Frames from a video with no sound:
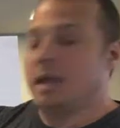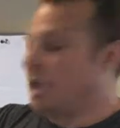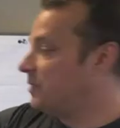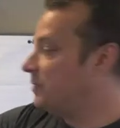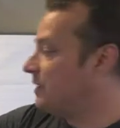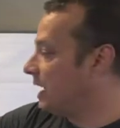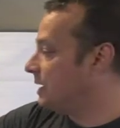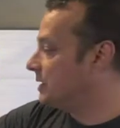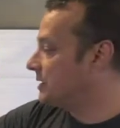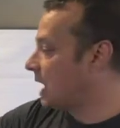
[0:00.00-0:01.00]
If they
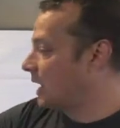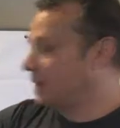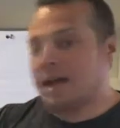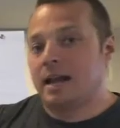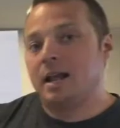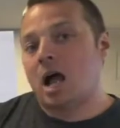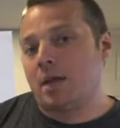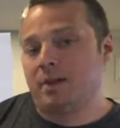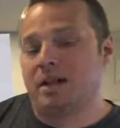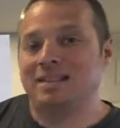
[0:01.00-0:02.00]
decide that
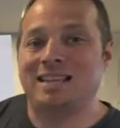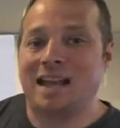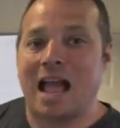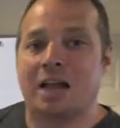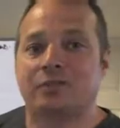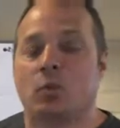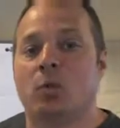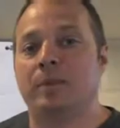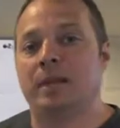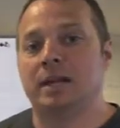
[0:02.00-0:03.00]
I'm an instant asshole
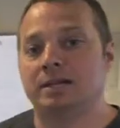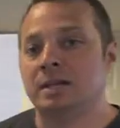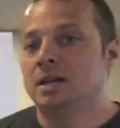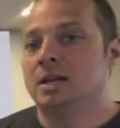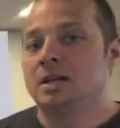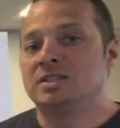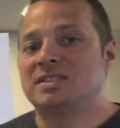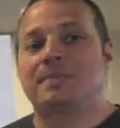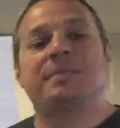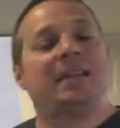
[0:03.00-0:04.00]
because
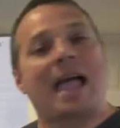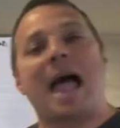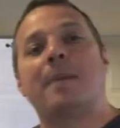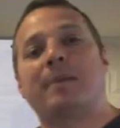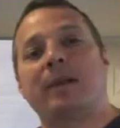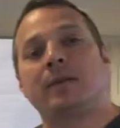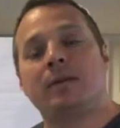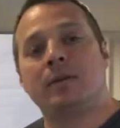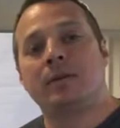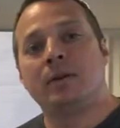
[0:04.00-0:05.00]
something happened,
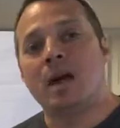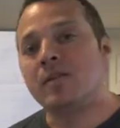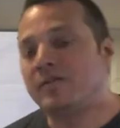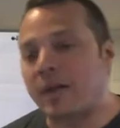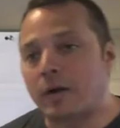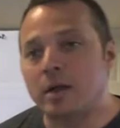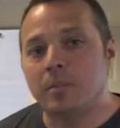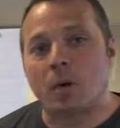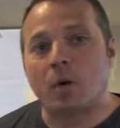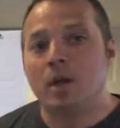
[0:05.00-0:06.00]
a
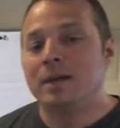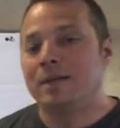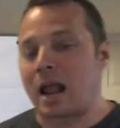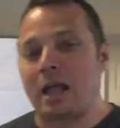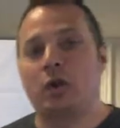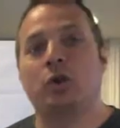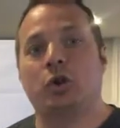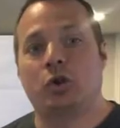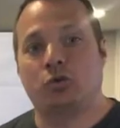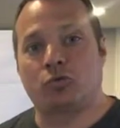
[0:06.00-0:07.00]
variable that I couldn't
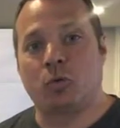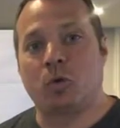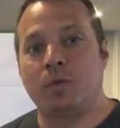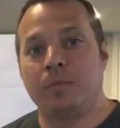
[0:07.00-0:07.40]
control.